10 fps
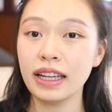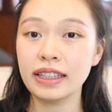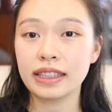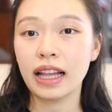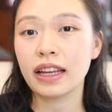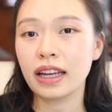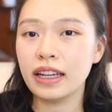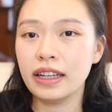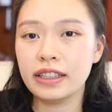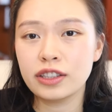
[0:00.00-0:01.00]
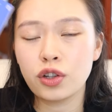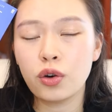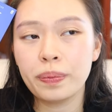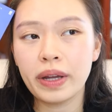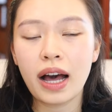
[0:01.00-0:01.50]
is like a
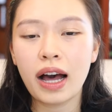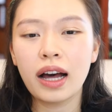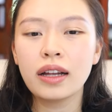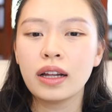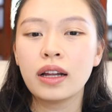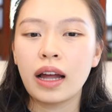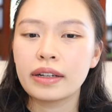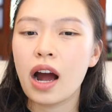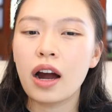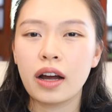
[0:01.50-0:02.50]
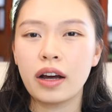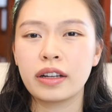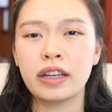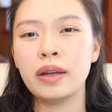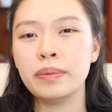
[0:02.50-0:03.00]
dystopia, dark
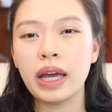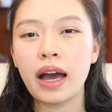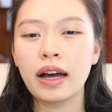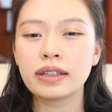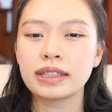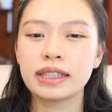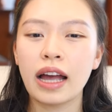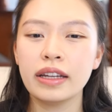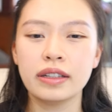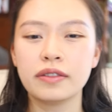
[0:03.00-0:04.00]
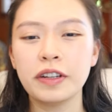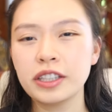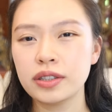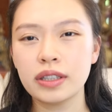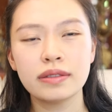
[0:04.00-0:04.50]
academia, science
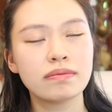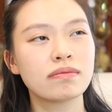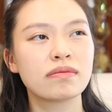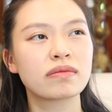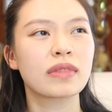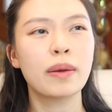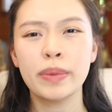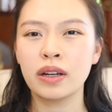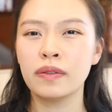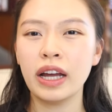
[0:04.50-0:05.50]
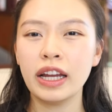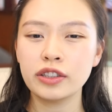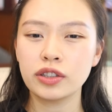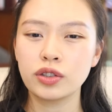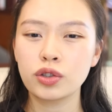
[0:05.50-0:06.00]
fiction, coming of
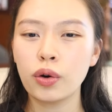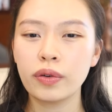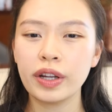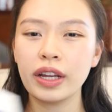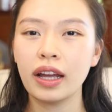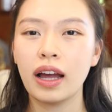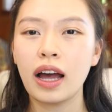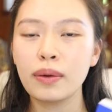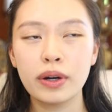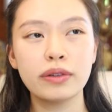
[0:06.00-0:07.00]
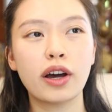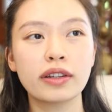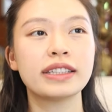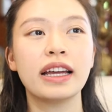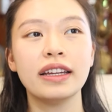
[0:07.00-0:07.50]
age story. I will
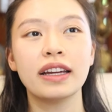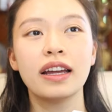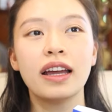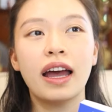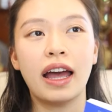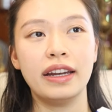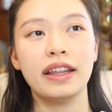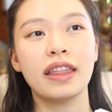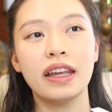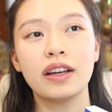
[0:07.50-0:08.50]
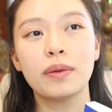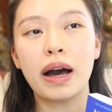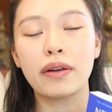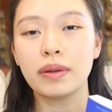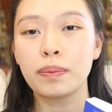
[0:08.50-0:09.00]
not say anything
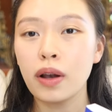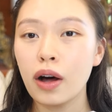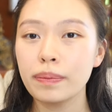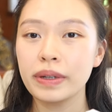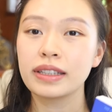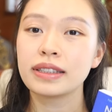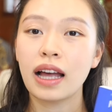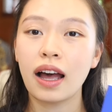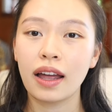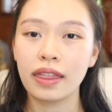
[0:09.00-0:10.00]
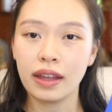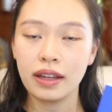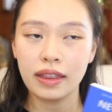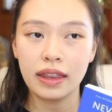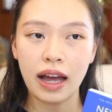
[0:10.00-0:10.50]
about the plot because I
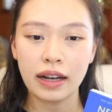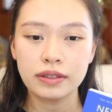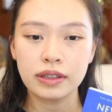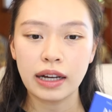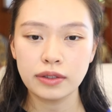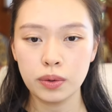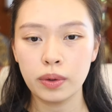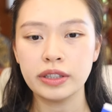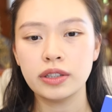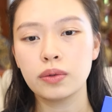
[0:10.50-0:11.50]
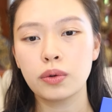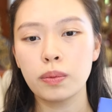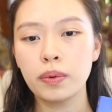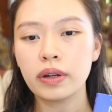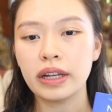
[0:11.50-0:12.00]
think that Kazuo
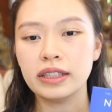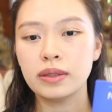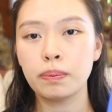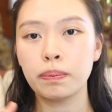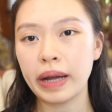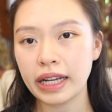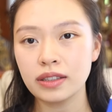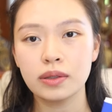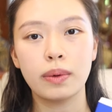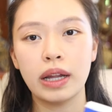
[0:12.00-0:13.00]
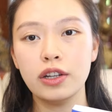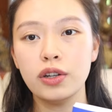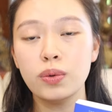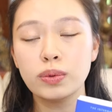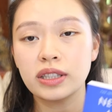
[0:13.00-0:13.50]
Ishiguro book is best when
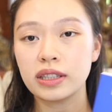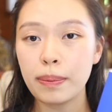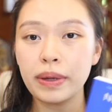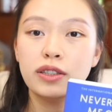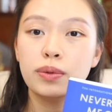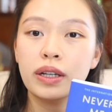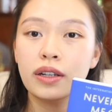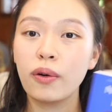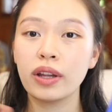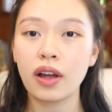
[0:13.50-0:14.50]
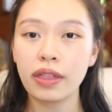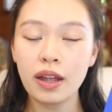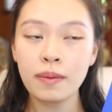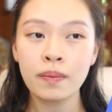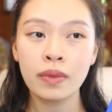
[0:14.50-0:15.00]
you step into it knowing nothing